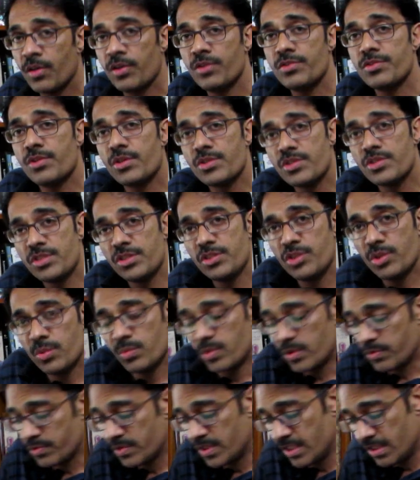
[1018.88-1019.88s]
So genome
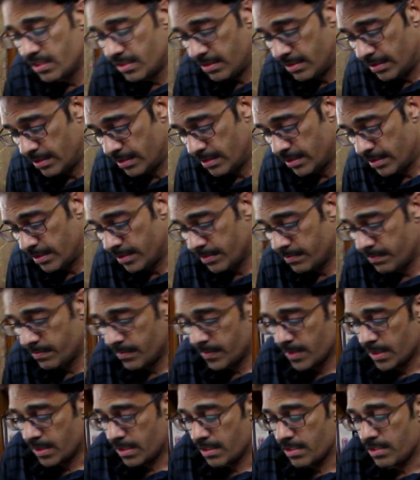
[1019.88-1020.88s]
of this uh,
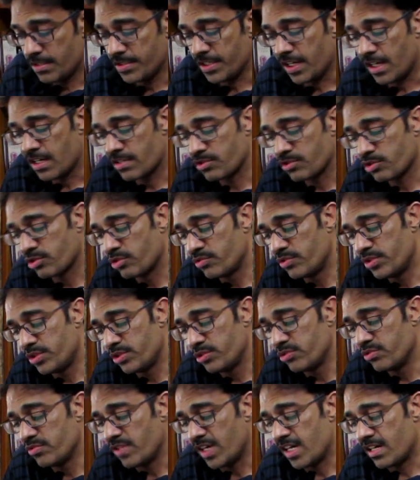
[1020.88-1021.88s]
uh
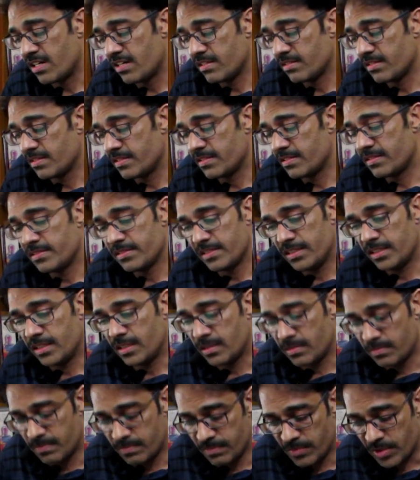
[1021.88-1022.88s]
SARS-CoV-2 virus, it's
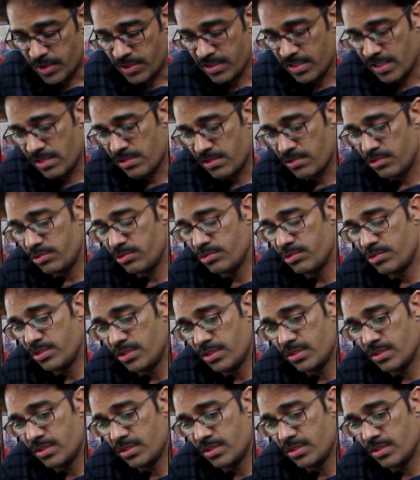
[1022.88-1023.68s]
a, it's a huge,